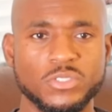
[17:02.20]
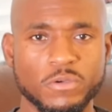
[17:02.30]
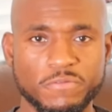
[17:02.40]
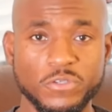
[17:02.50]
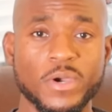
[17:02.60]
to
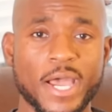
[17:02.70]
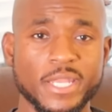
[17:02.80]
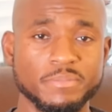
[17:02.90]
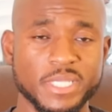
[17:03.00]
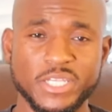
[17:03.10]
a few
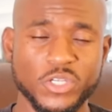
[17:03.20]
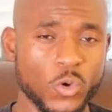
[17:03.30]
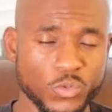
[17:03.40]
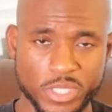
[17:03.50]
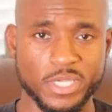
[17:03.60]
items and
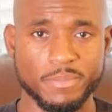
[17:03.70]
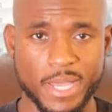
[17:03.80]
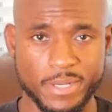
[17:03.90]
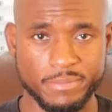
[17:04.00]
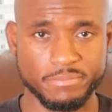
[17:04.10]
don't think
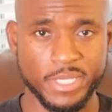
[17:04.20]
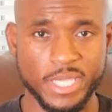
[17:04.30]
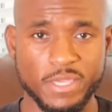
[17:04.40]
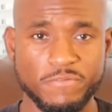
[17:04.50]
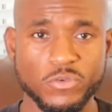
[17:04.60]
about it.
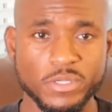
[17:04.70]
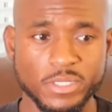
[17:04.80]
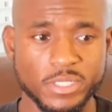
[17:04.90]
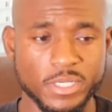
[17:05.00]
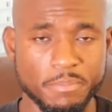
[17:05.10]
If you
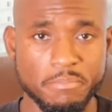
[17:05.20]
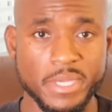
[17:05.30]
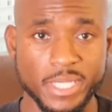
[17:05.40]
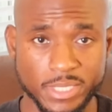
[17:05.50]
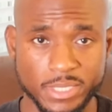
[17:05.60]
can
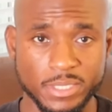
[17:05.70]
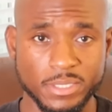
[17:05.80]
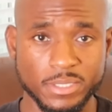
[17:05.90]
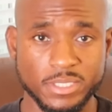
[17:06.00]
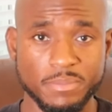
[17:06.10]
commit
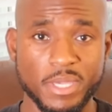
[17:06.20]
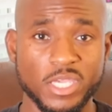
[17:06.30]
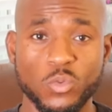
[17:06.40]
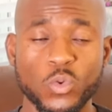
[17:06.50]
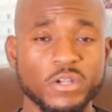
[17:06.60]
to
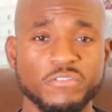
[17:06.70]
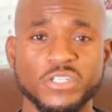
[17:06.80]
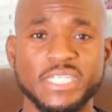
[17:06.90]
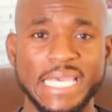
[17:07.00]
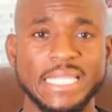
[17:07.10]
making one of your
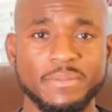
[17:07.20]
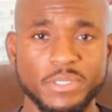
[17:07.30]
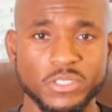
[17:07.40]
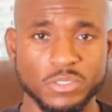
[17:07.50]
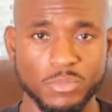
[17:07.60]
daily
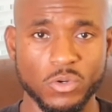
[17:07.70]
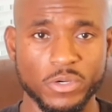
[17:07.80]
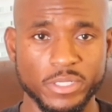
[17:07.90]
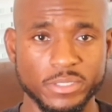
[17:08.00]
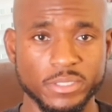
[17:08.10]
meals
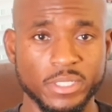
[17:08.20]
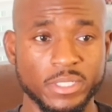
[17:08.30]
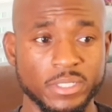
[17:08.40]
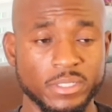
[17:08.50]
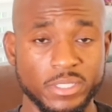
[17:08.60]
boring,
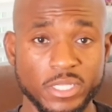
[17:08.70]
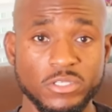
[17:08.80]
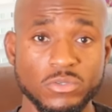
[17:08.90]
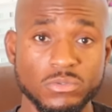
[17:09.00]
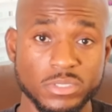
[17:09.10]
then
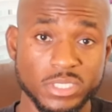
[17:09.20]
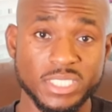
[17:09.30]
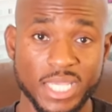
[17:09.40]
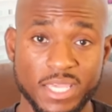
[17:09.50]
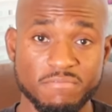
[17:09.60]
you can
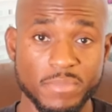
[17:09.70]
save